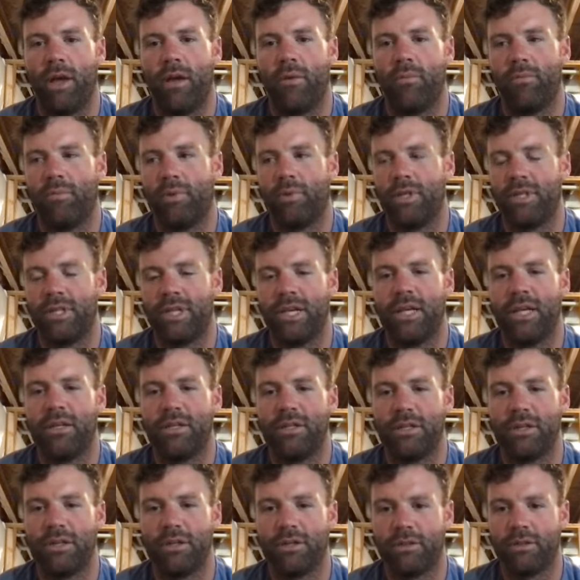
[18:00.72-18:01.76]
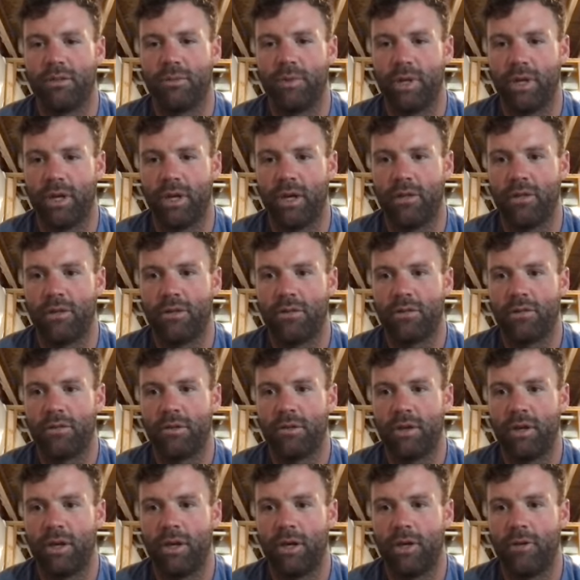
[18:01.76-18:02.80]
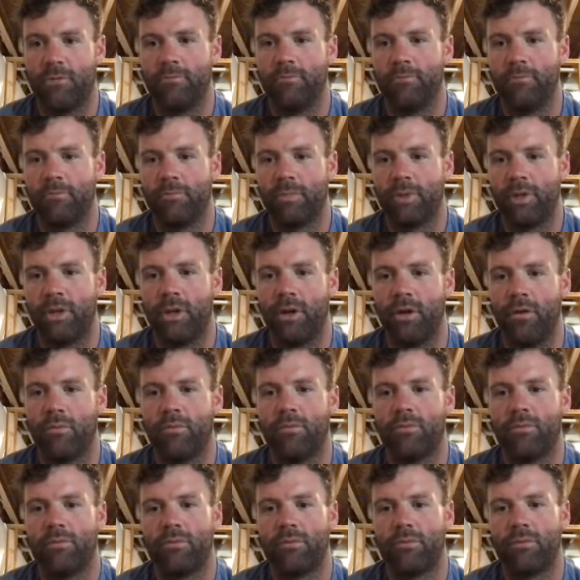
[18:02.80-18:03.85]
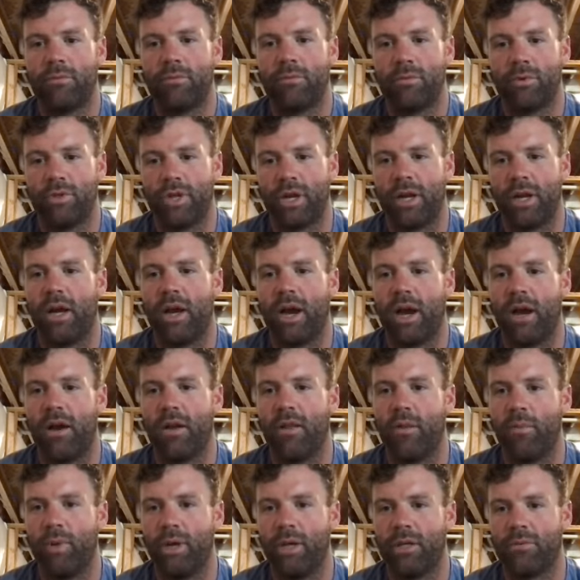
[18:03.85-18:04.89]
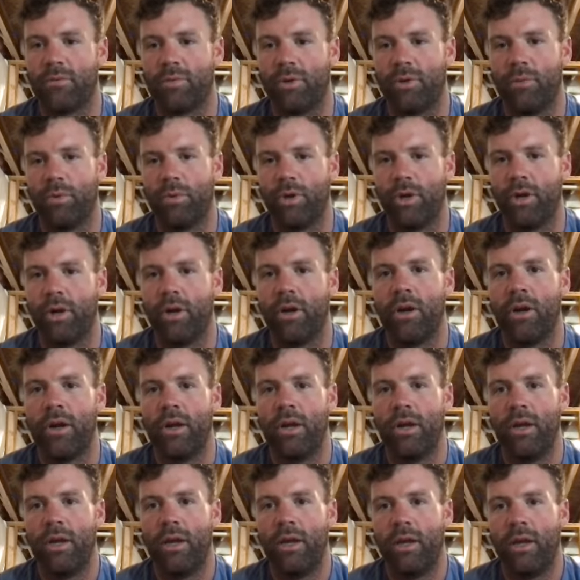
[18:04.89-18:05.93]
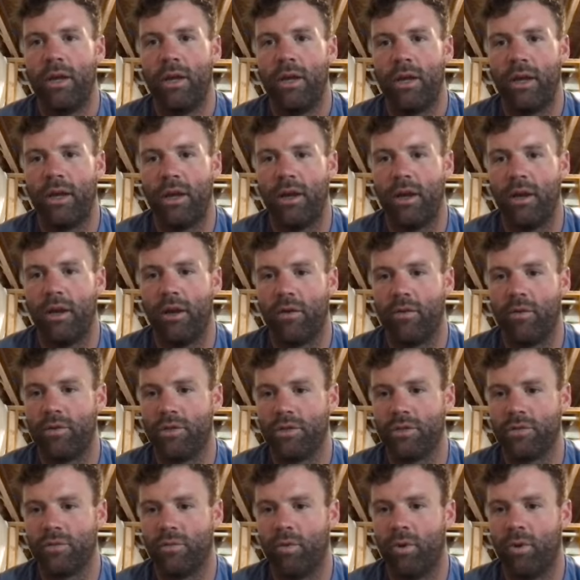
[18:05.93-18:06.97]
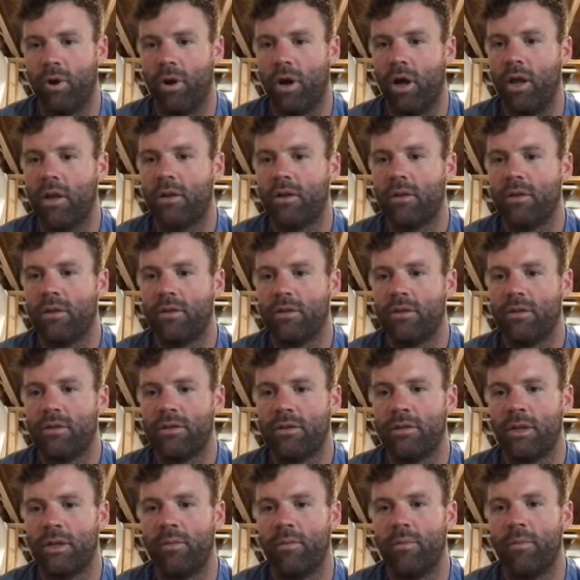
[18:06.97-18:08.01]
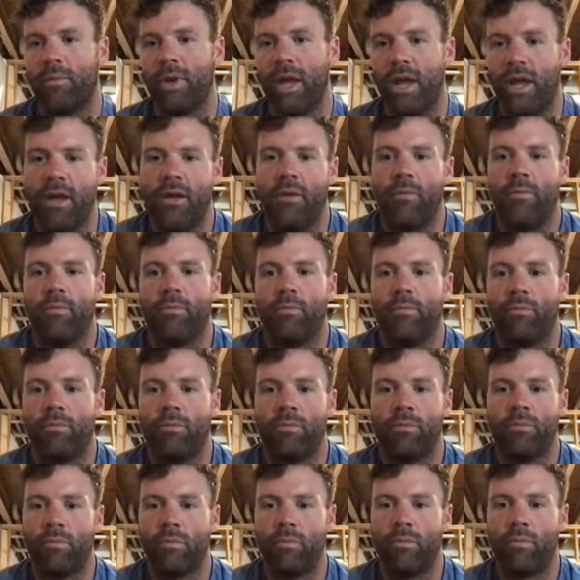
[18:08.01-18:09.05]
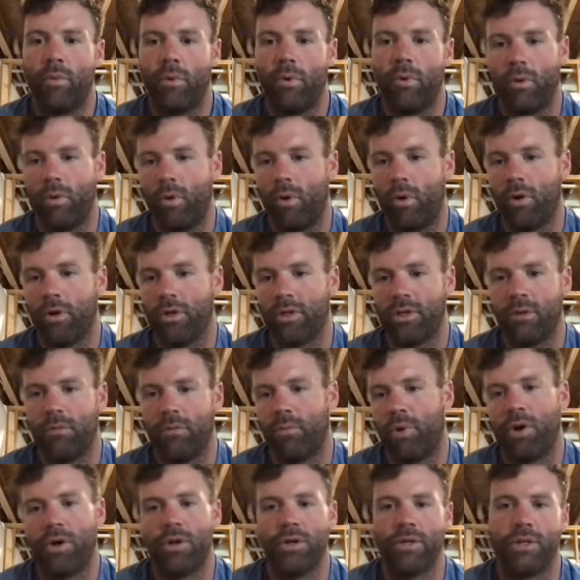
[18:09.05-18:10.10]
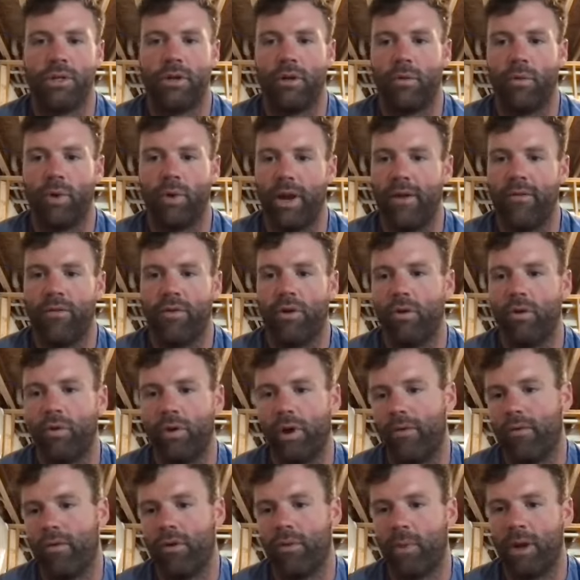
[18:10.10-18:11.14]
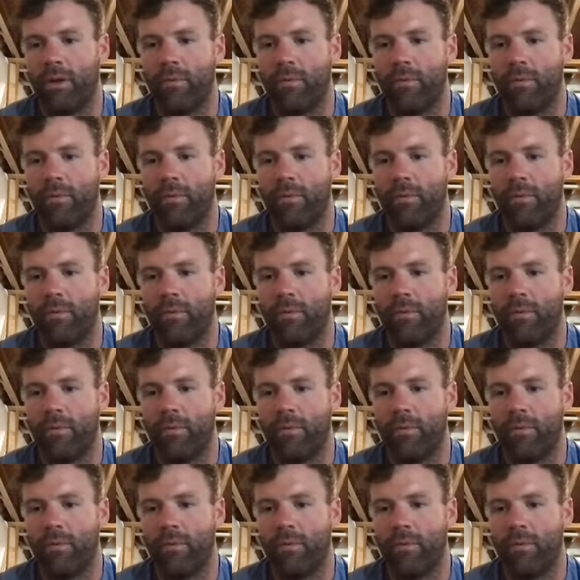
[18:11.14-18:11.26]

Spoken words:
please take it seriously, because, we're trying to hire the best people here. And I don't just want some name or some person or whatever, whoever it might